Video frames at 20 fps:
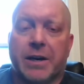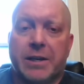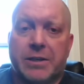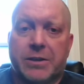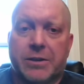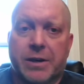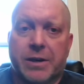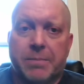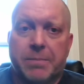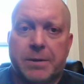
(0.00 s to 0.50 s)

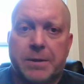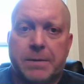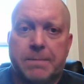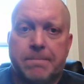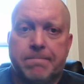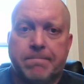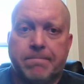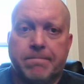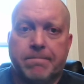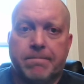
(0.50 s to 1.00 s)
steri
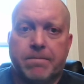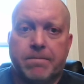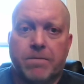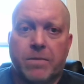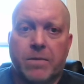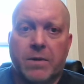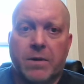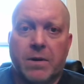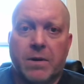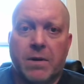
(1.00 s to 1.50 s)
strips.
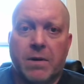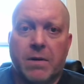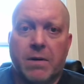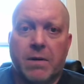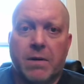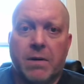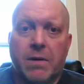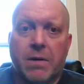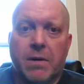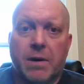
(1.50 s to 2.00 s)

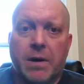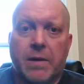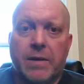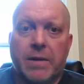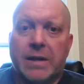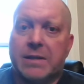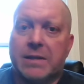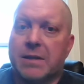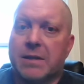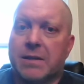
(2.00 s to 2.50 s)

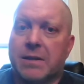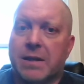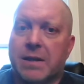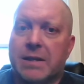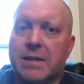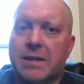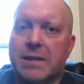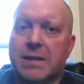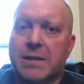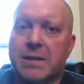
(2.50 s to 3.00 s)
And
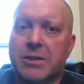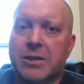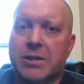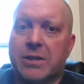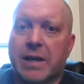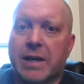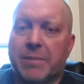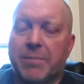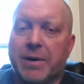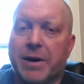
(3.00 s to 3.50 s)
this is this
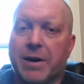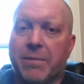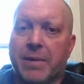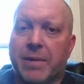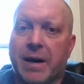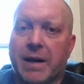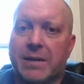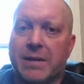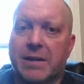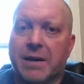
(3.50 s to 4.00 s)
isn't just
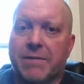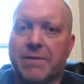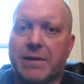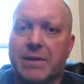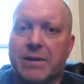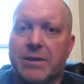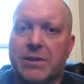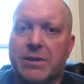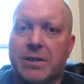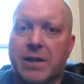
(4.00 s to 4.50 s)
like paramedic
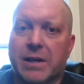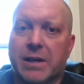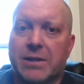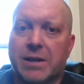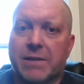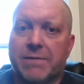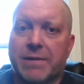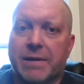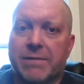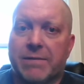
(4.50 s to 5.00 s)
stuff. This is
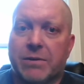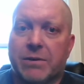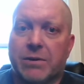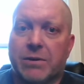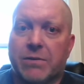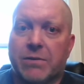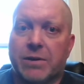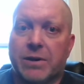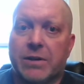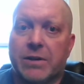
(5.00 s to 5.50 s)
just like stuff
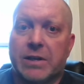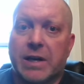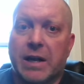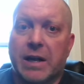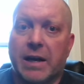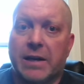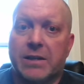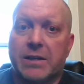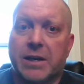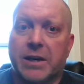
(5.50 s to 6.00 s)
I've learned over
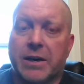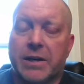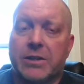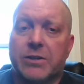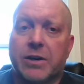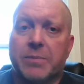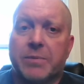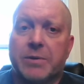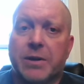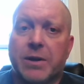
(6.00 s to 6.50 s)
the years. I like
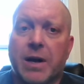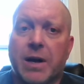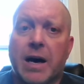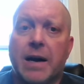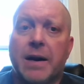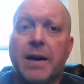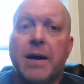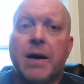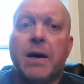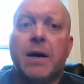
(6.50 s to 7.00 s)
steri
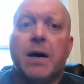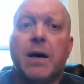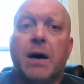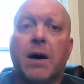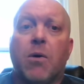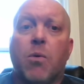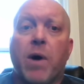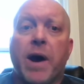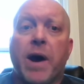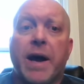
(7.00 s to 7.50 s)
strips a lot.
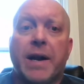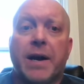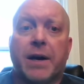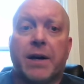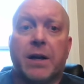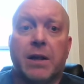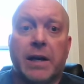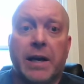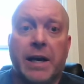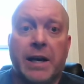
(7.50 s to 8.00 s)
A
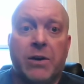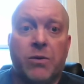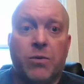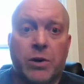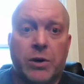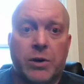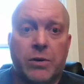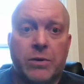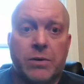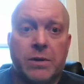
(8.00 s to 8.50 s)
way to
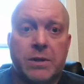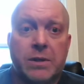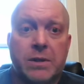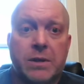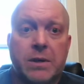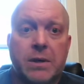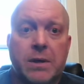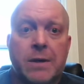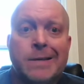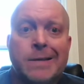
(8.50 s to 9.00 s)
clean
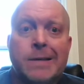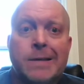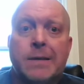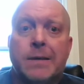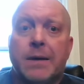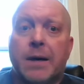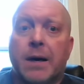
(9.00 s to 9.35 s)
wounds.